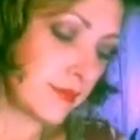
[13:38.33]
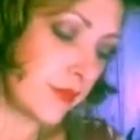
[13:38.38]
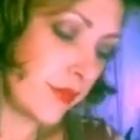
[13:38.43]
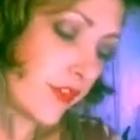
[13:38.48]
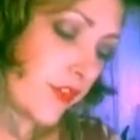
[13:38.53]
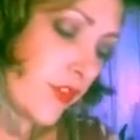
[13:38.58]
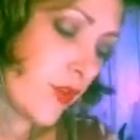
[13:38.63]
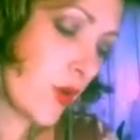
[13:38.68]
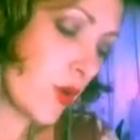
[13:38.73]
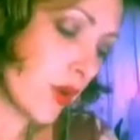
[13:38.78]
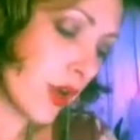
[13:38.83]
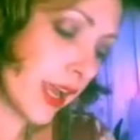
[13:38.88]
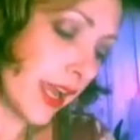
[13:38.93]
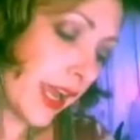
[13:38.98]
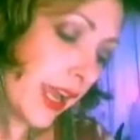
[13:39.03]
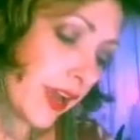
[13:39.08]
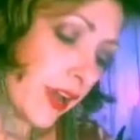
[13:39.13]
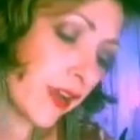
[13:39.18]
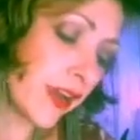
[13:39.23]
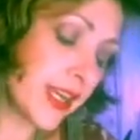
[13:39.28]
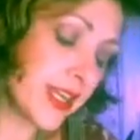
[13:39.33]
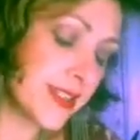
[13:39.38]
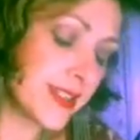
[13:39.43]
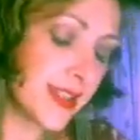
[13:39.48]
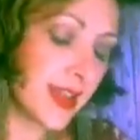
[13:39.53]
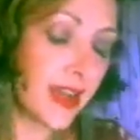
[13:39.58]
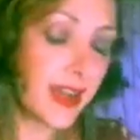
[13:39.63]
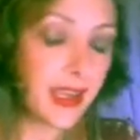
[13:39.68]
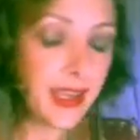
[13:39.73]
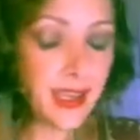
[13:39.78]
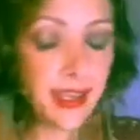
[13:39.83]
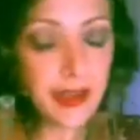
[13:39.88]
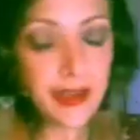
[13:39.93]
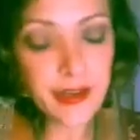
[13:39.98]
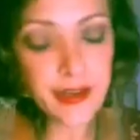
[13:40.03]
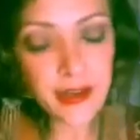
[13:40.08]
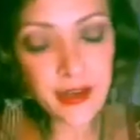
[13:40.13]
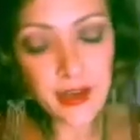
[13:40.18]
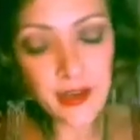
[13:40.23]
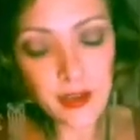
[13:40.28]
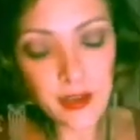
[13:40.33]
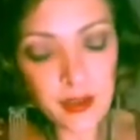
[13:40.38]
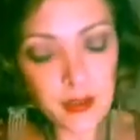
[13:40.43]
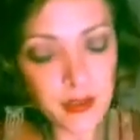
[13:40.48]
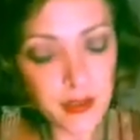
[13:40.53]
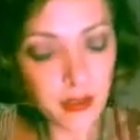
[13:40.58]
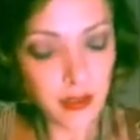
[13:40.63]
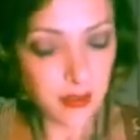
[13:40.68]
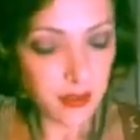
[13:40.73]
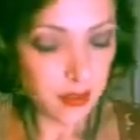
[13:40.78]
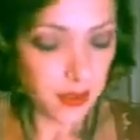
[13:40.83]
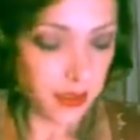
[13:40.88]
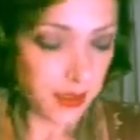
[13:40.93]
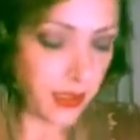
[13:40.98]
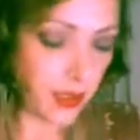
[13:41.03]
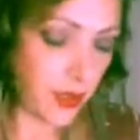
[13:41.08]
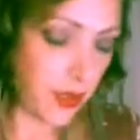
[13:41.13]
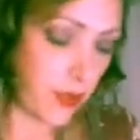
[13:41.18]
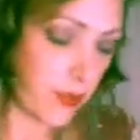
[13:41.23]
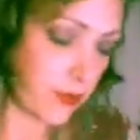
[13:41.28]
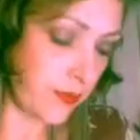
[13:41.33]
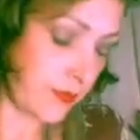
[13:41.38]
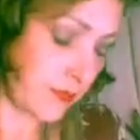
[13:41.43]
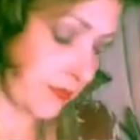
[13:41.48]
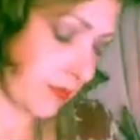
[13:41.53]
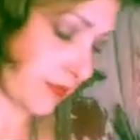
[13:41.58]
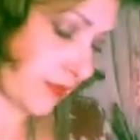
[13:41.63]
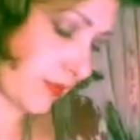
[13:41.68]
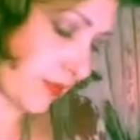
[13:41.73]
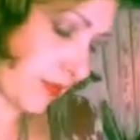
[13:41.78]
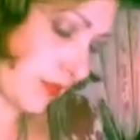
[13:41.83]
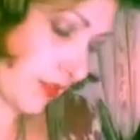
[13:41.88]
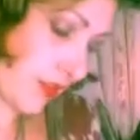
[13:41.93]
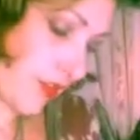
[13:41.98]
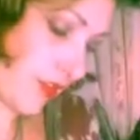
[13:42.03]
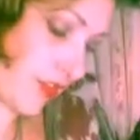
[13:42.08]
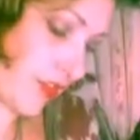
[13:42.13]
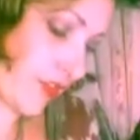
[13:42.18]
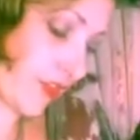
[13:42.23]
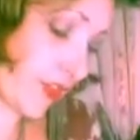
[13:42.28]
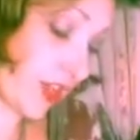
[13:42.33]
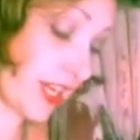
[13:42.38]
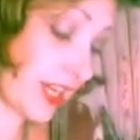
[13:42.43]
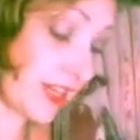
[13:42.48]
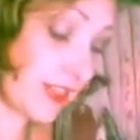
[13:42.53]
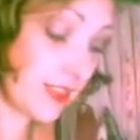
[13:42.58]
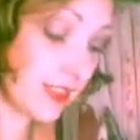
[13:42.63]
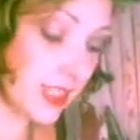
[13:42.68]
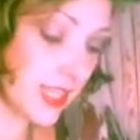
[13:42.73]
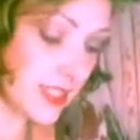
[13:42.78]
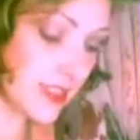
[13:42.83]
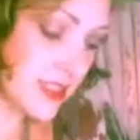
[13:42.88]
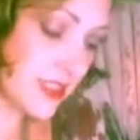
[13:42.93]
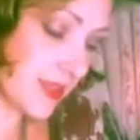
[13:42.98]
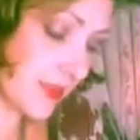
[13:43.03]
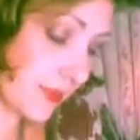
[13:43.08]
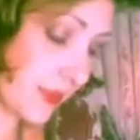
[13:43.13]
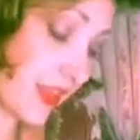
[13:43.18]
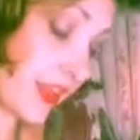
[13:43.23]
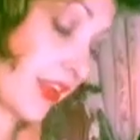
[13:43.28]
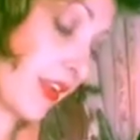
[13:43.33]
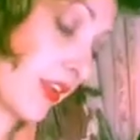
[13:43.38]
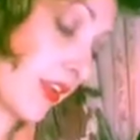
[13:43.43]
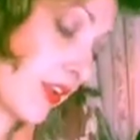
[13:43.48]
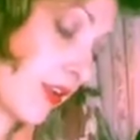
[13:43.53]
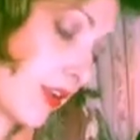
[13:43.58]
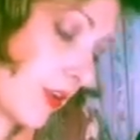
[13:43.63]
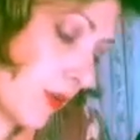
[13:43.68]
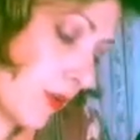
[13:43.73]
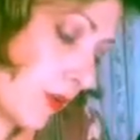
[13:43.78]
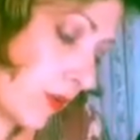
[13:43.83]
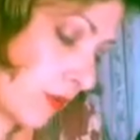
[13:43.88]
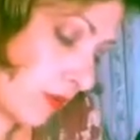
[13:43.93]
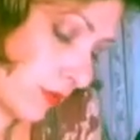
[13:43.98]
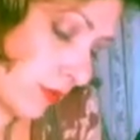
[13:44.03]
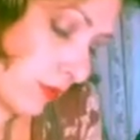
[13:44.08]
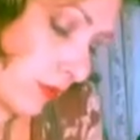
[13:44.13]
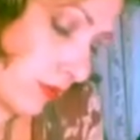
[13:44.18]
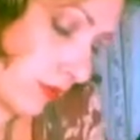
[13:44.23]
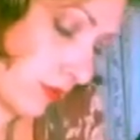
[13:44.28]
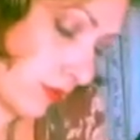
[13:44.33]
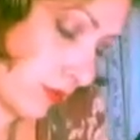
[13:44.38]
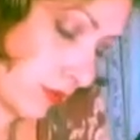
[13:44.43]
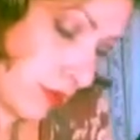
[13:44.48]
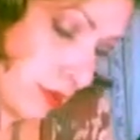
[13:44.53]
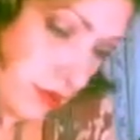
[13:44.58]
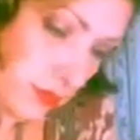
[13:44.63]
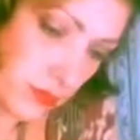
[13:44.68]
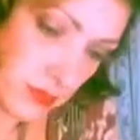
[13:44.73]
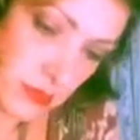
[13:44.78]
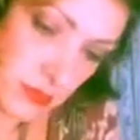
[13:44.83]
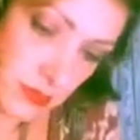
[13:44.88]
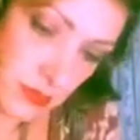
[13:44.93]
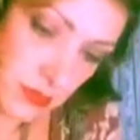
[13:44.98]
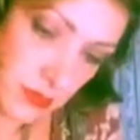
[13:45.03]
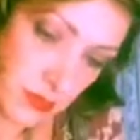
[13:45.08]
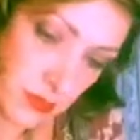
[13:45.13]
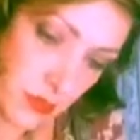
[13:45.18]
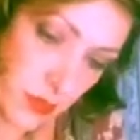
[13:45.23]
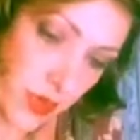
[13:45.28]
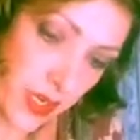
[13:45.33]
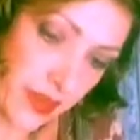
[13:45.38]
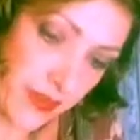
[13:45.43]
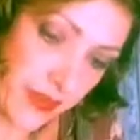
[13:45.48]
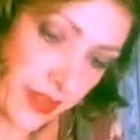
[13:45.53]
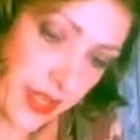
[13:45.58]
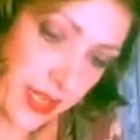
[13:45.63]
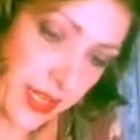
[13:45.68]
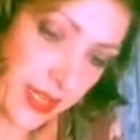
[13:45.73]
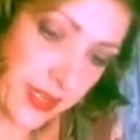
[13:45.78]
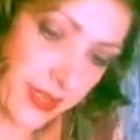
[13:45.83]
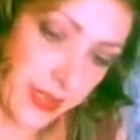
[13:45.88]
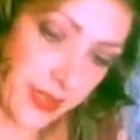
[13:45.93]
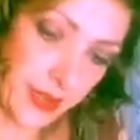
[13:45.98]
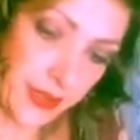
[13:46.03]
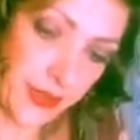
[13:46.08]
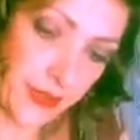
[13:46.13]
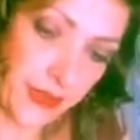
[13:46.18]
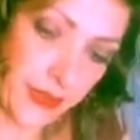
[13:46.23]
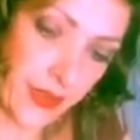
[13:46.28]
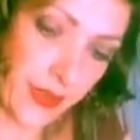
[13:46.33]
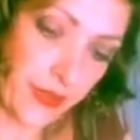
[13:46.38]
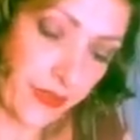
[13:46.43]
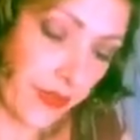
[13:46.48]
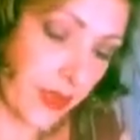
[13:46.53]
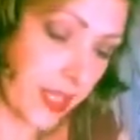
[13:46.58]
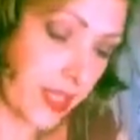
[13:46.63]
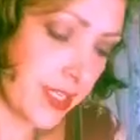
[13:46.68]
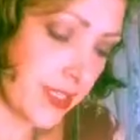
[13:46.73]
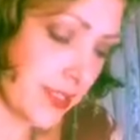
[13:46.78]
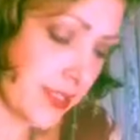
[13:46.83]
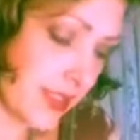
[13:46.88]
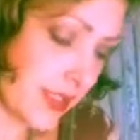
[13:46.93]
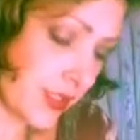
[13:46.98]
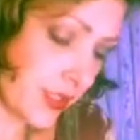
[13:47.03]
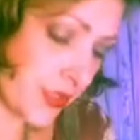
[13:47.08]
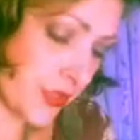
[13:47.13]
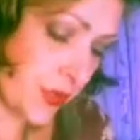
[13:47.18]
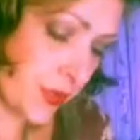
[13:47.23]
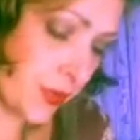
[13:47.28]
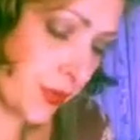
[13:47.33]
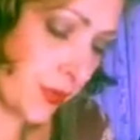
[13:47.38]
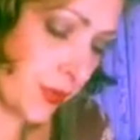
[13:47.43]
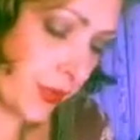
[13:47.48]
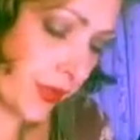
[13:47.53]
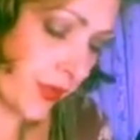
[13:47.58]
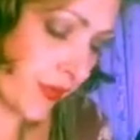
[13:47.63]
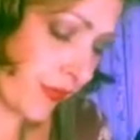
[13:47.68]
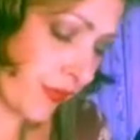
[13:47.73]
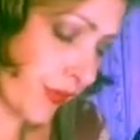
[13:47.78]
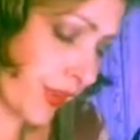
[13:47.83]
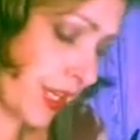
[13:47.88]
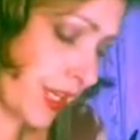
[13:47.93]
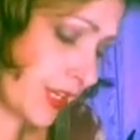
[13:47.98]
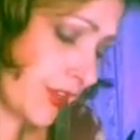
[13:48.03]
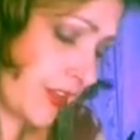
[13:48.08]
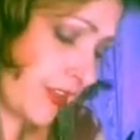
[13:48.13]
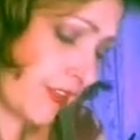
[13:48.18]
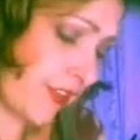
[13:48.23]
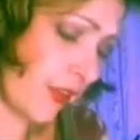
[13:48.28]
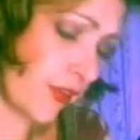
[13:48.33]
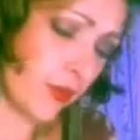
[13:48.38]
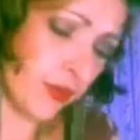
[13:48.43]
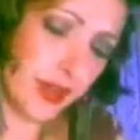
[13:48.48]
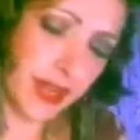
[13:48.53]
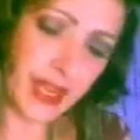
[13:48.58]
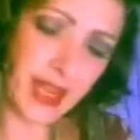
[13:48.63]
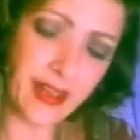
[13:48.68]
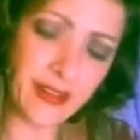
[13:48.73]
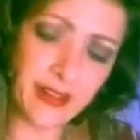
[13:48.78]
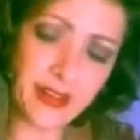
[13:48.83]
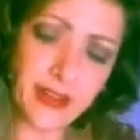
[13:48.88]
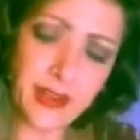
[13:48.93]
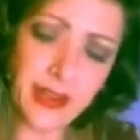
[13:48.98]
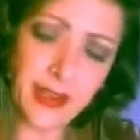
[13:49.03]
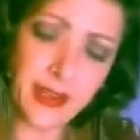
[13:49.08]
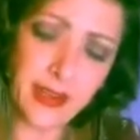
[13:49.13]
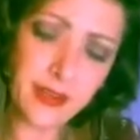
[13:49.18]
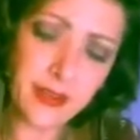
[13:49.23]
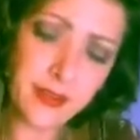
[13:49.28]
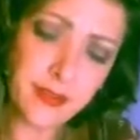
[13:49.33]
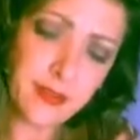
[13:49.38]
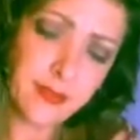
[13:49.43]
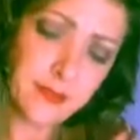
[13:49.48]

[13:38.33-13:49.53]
for Aries. I hear, you know, afraid to let something go. Whatever that is, afraid to see the truth, afraid to see reality.